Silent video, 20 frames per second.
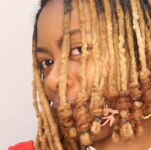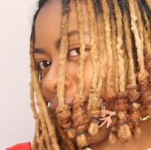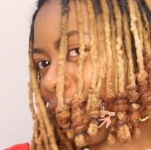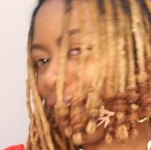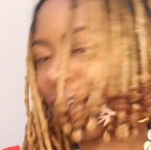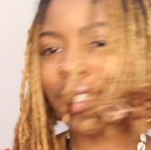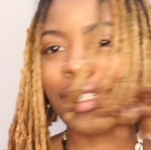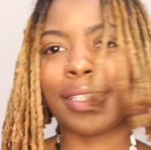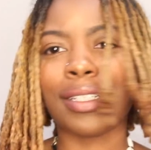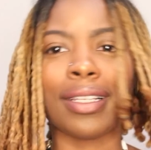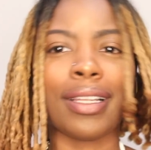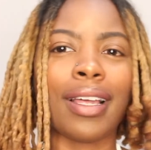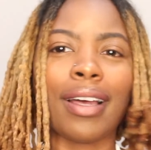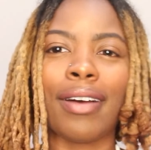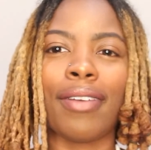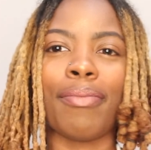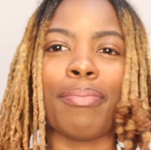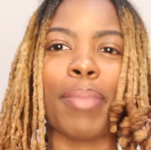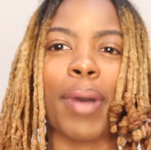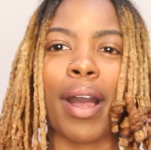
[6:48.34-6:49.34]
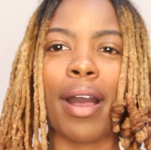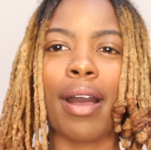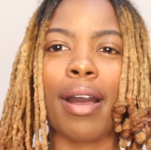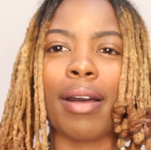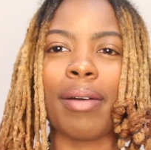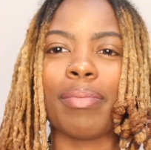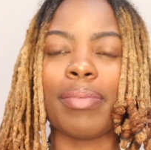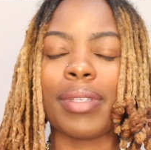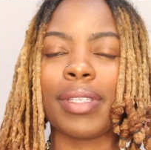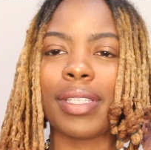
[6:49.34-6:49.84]
I just love
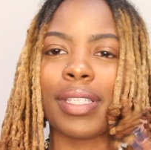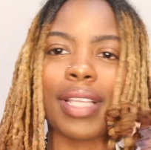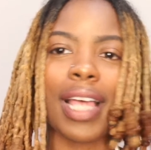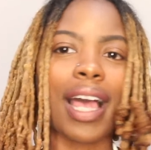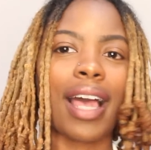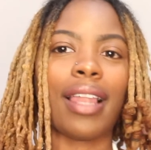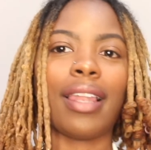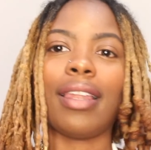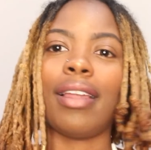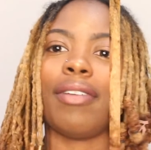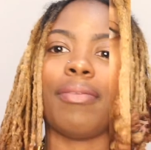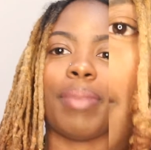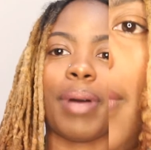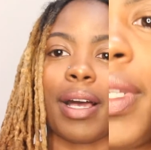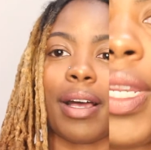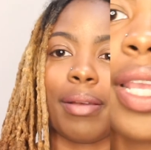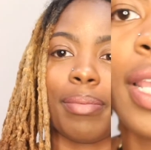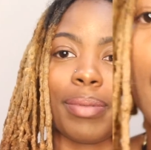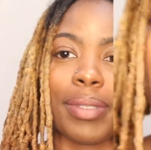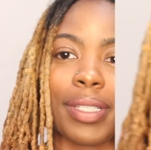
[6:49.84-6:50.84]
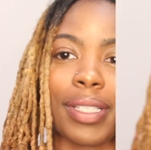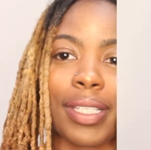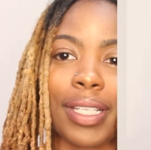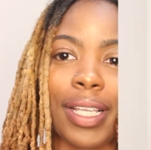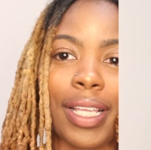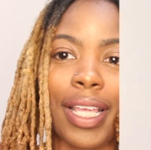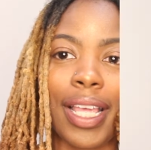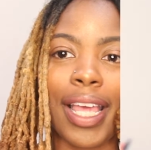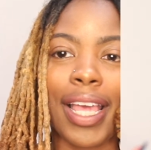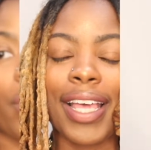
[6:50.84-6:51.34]
bobs. I love bobs.
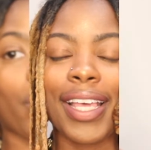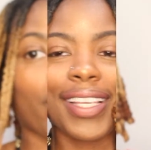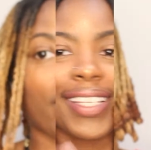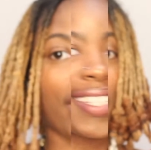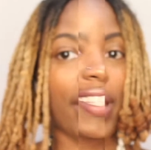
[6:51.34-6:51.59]
So what